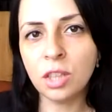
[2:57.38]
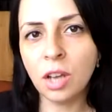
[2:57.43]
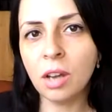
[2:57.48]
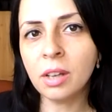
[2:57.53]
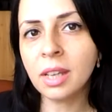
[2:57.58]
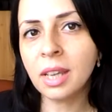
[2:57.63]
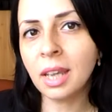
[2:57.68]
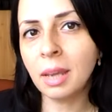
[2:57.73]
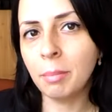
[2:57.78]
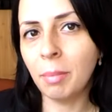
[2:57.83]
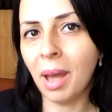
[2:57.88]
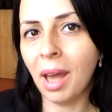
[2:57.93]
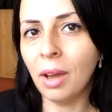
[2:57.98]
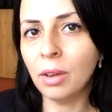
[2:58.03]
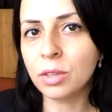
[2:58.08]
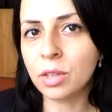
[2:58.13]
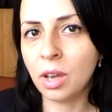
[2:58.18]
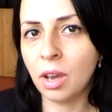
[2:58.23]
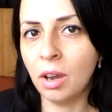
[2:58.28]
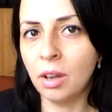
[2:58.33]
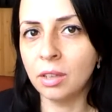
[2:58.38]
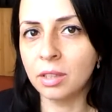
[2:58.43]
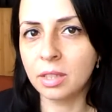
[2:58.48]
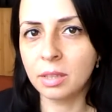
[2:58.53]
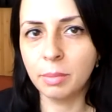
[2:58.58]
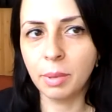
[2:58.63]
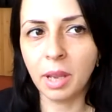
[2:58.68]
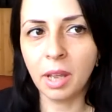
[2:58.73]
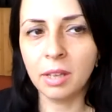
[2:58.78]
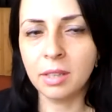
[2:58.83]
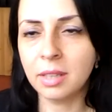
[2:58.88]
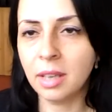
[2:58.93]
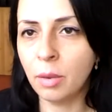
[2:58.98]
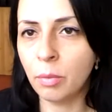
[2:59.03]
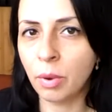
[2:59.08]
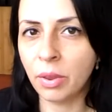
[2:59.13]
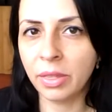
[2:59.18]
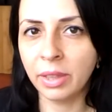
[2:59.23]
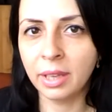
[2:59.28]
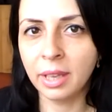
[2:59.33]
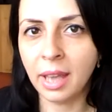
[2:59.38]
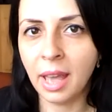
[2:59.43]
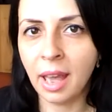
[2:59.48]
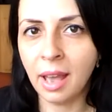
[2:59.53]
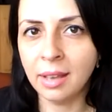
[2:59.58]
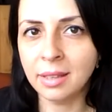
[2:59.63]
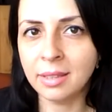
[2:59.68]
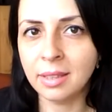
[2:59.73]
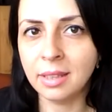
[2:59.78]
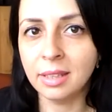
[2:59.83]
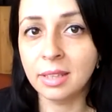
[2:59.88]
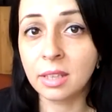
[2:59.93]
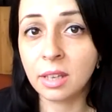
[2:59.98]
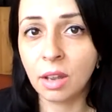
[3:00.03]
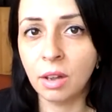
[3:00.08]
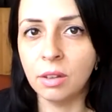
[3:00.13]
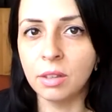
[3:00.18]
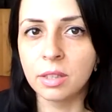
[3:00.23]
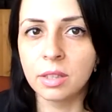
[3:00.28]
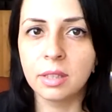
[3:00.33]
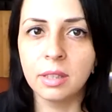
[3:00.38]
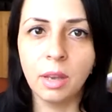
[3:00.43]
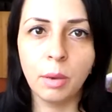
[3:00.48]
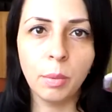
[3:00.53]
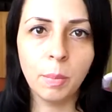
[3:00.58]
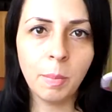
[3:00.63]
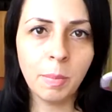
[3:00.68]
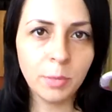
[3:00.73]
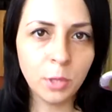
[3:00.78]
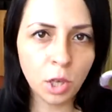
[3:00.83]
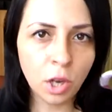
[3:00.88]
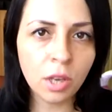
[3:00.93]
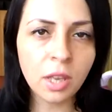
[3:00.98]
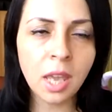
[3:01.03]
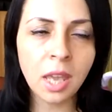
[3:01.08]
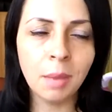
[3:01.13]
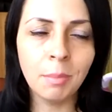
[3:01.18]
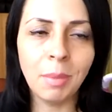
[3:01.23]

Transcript: talking about cons, because everything has its cons. Now we're talking